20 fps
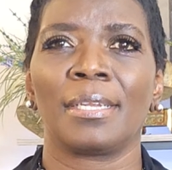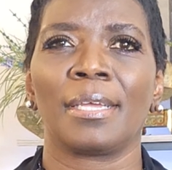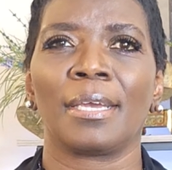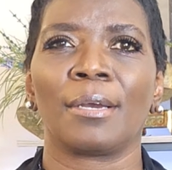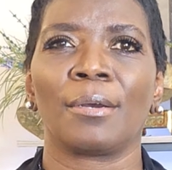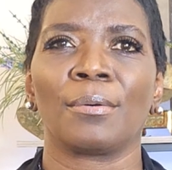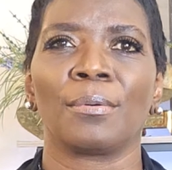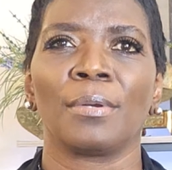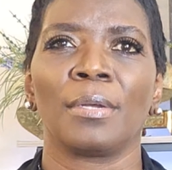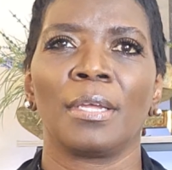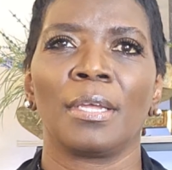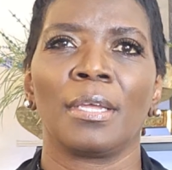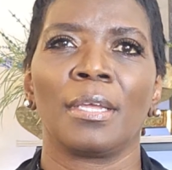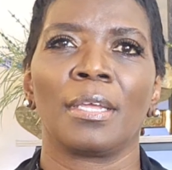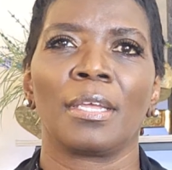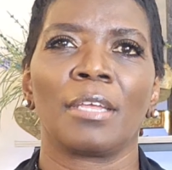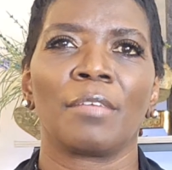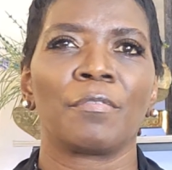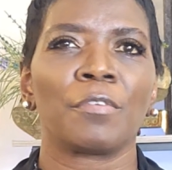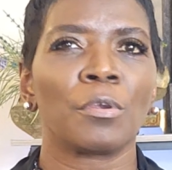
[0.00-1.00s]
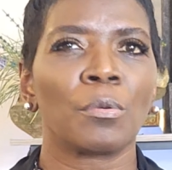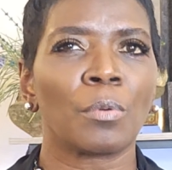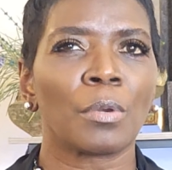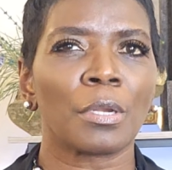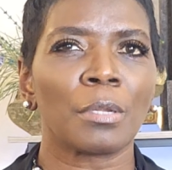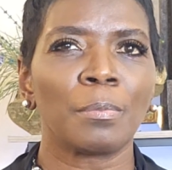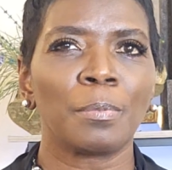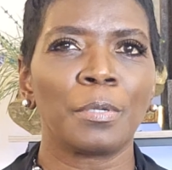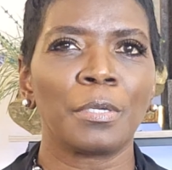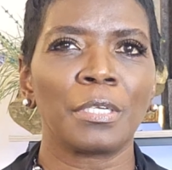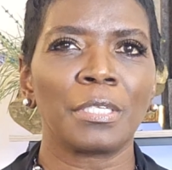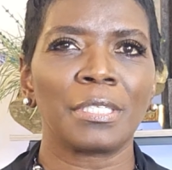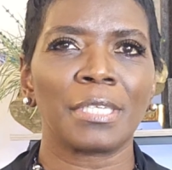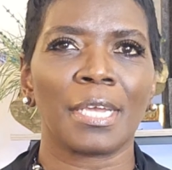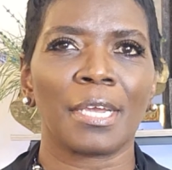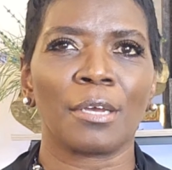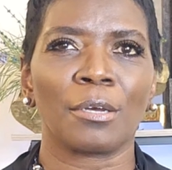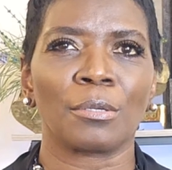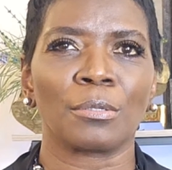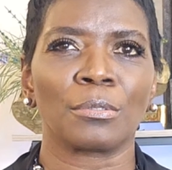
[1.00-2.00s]
Now, if you were to put
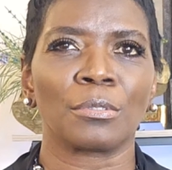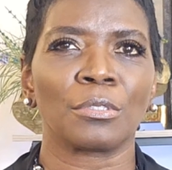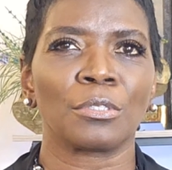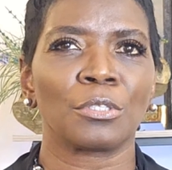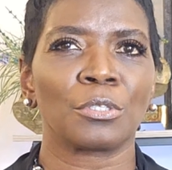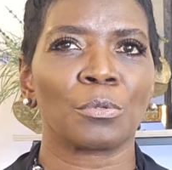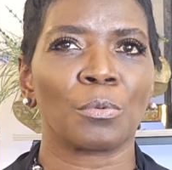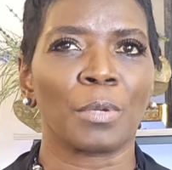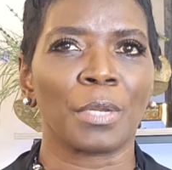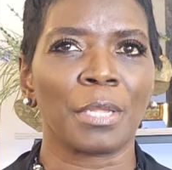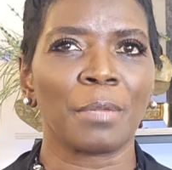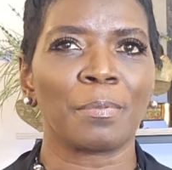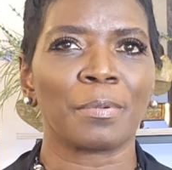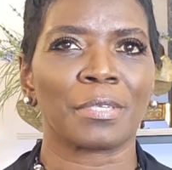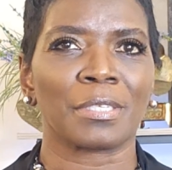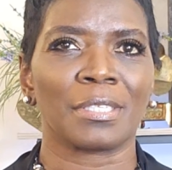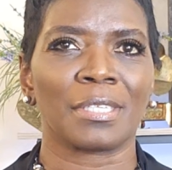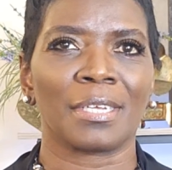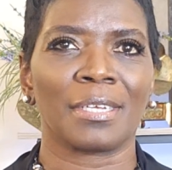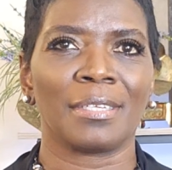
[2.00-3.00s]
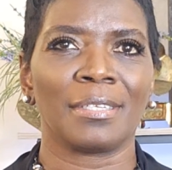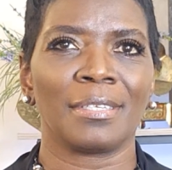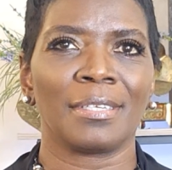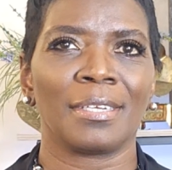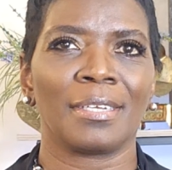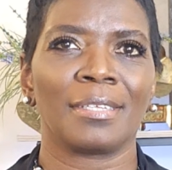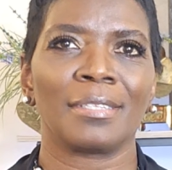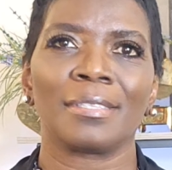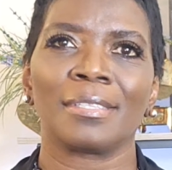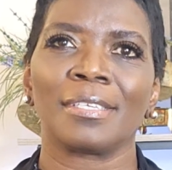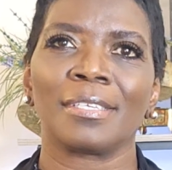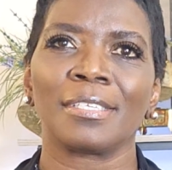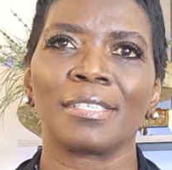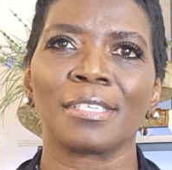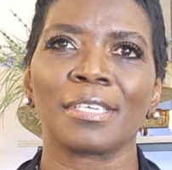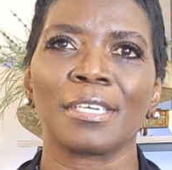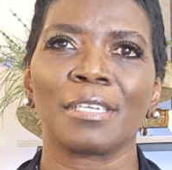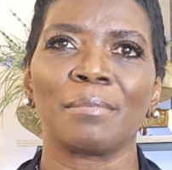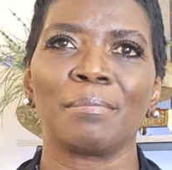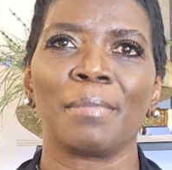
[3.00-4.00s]
down 20%,
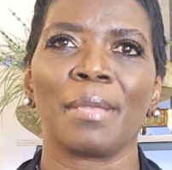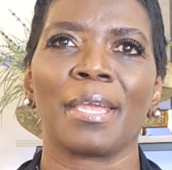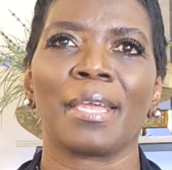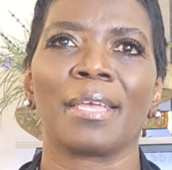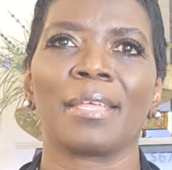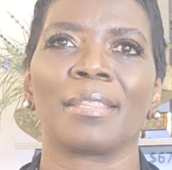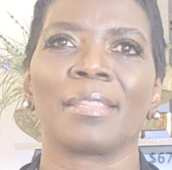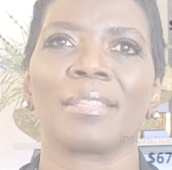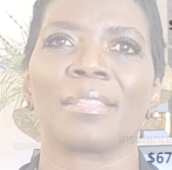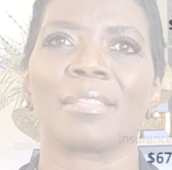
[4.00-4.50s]
this could make